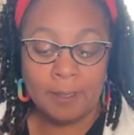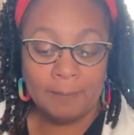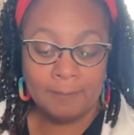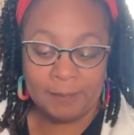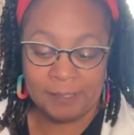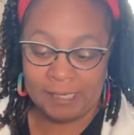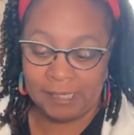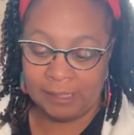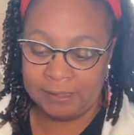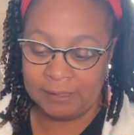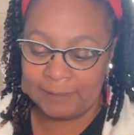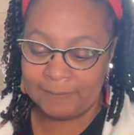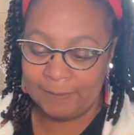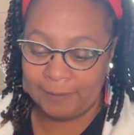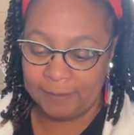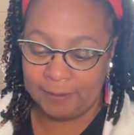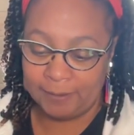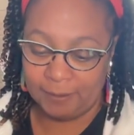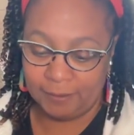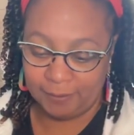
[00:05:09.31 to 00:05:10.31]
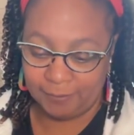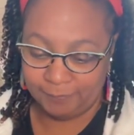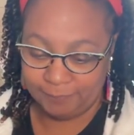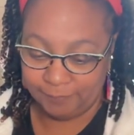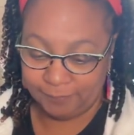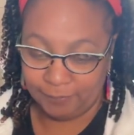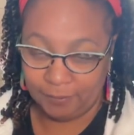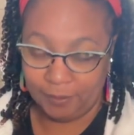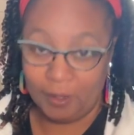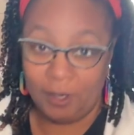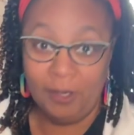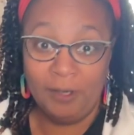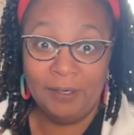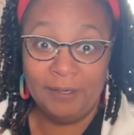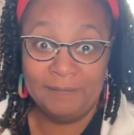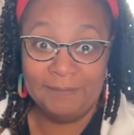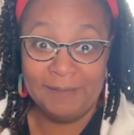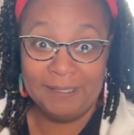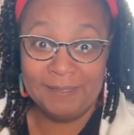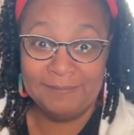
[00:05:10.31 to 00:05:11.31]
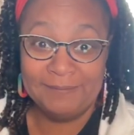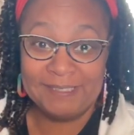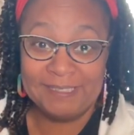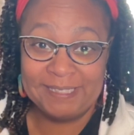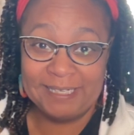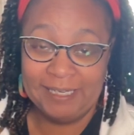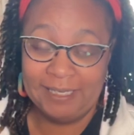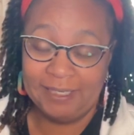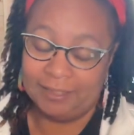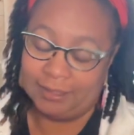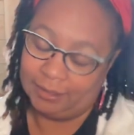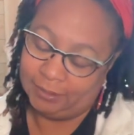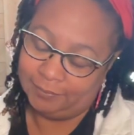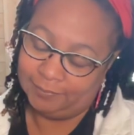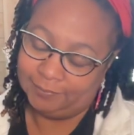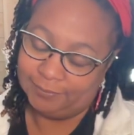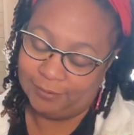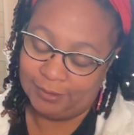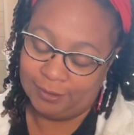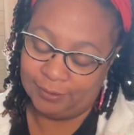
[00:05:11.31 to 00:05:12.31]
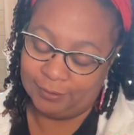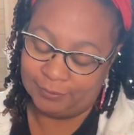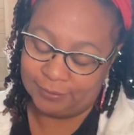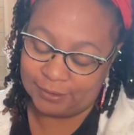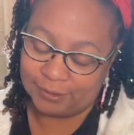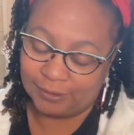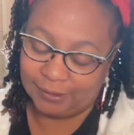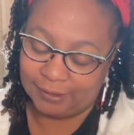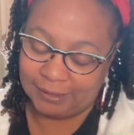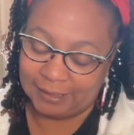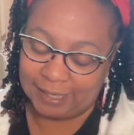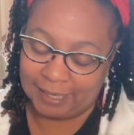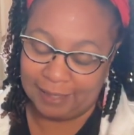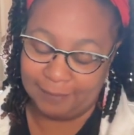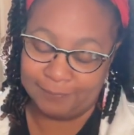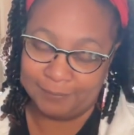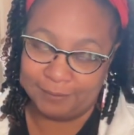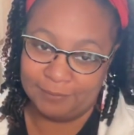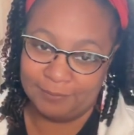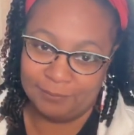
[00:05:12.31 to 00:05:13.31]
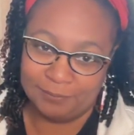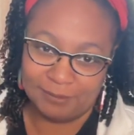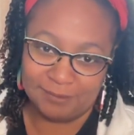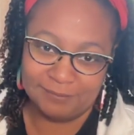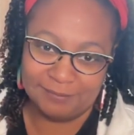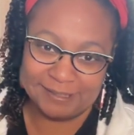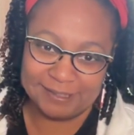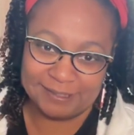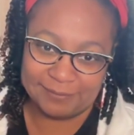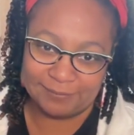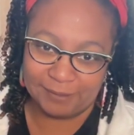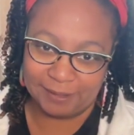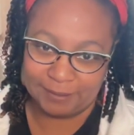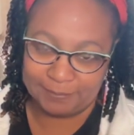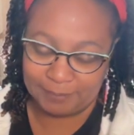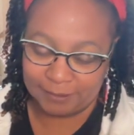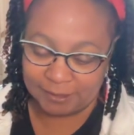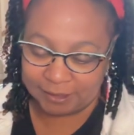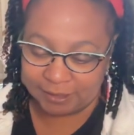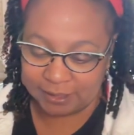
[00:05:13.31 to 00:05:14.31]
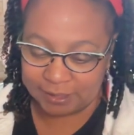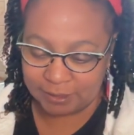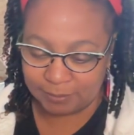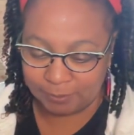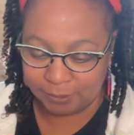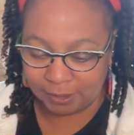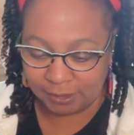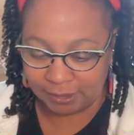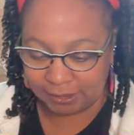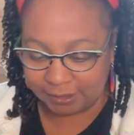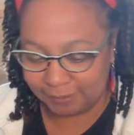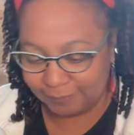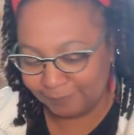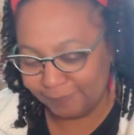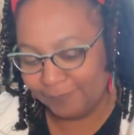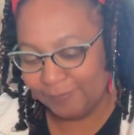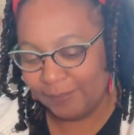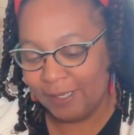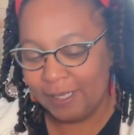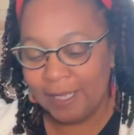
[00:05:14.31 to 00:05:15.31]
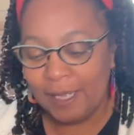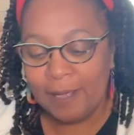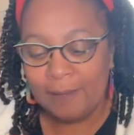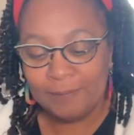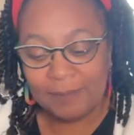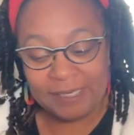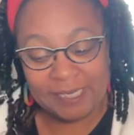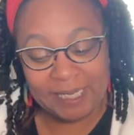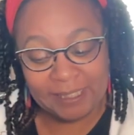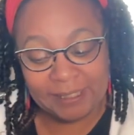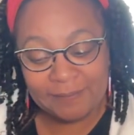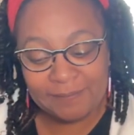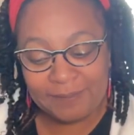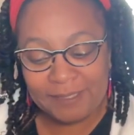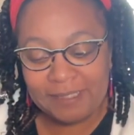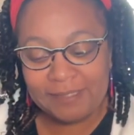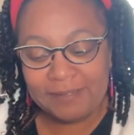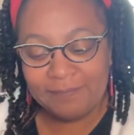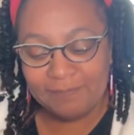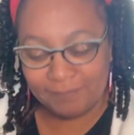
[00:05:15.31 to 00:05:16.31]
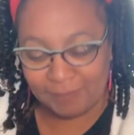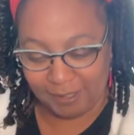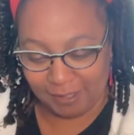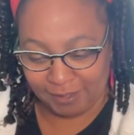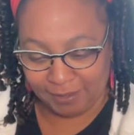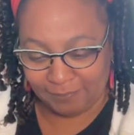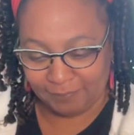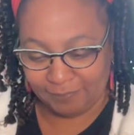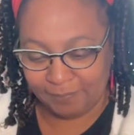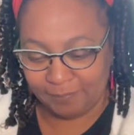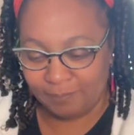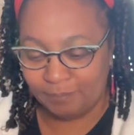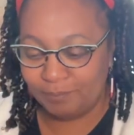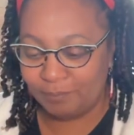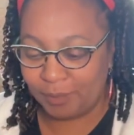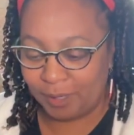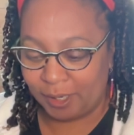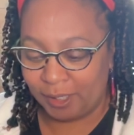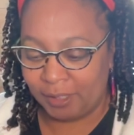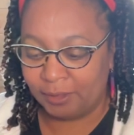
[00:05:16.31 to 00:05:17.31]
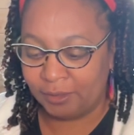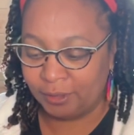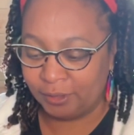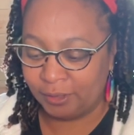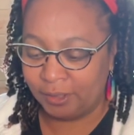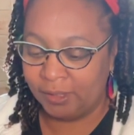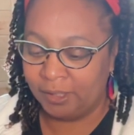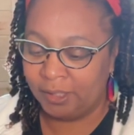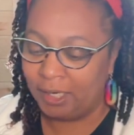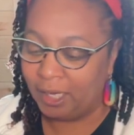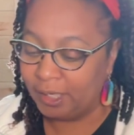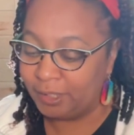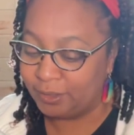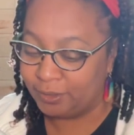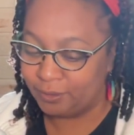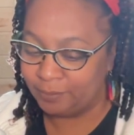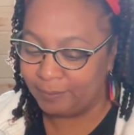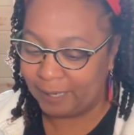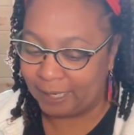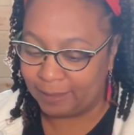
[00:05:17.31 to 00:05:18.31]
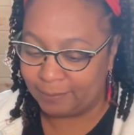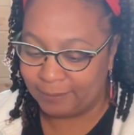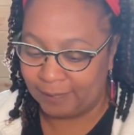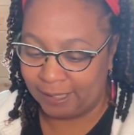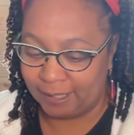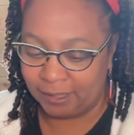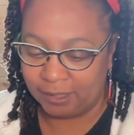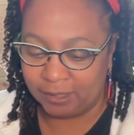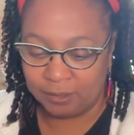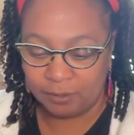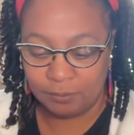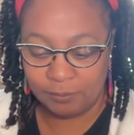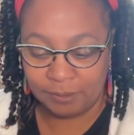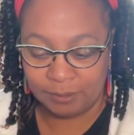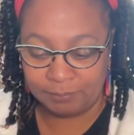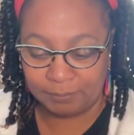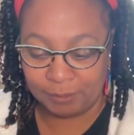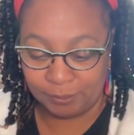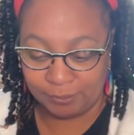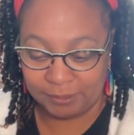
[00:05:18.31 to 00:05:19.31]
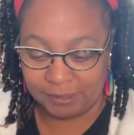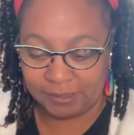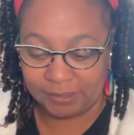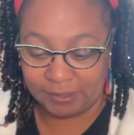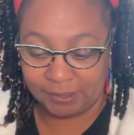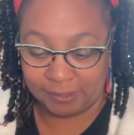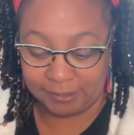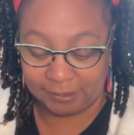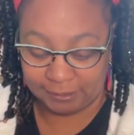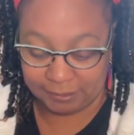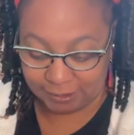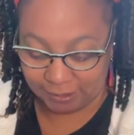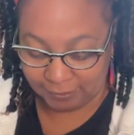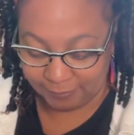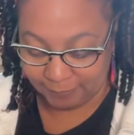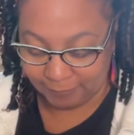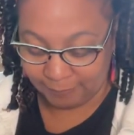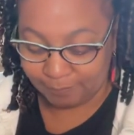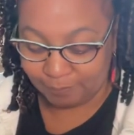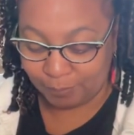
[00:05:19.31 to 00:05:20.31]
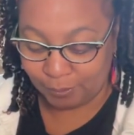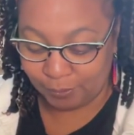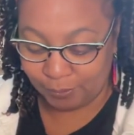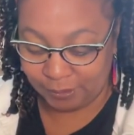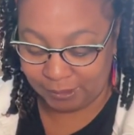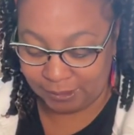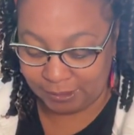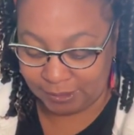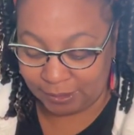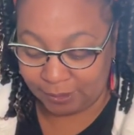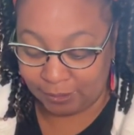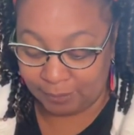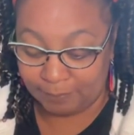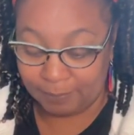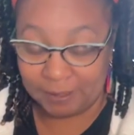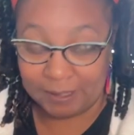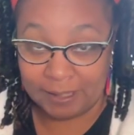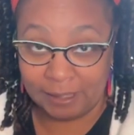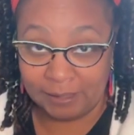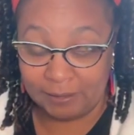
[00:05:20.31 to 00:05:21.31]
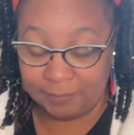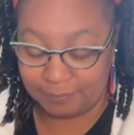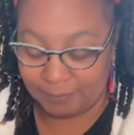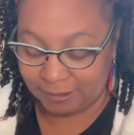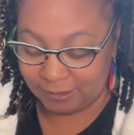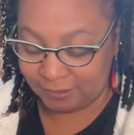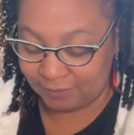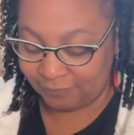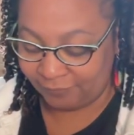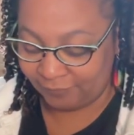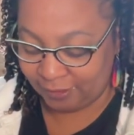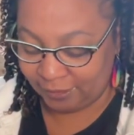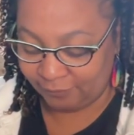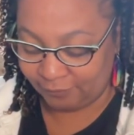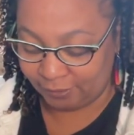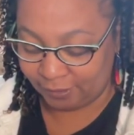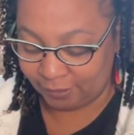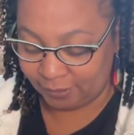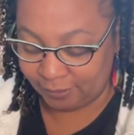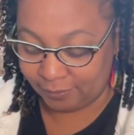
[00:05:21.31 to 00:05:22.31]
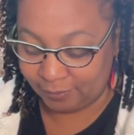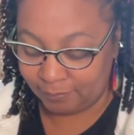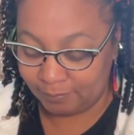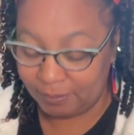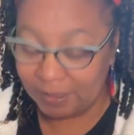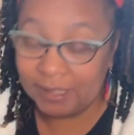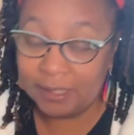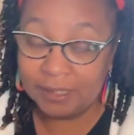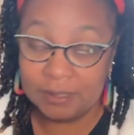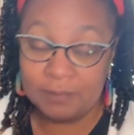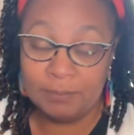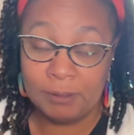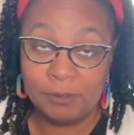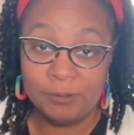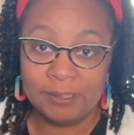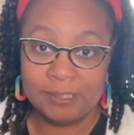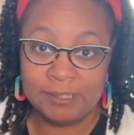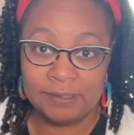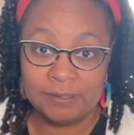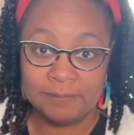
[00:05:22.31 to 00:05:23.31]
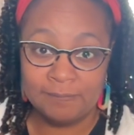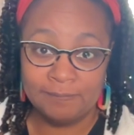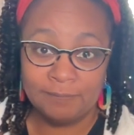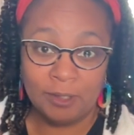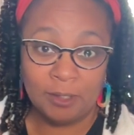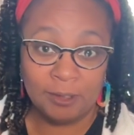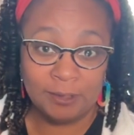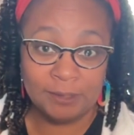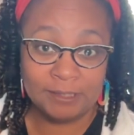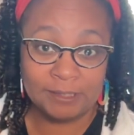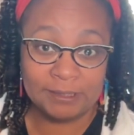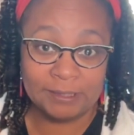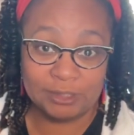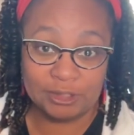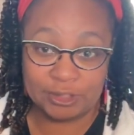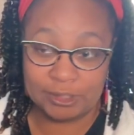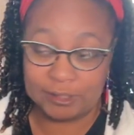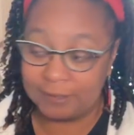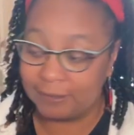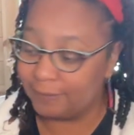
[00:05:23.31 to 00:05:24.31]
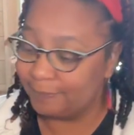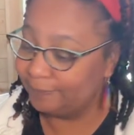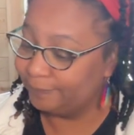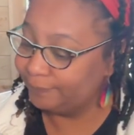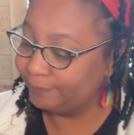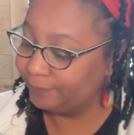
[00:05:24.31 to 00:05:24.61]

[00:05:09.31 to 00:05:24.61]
Penelope, oh, I made a mistake. Knew it was going to happen. One reason why I picked this book. Penelope's mom bought her a new backpack with ponies on it. Ponies are Penelope's favorite because ponies are delicious.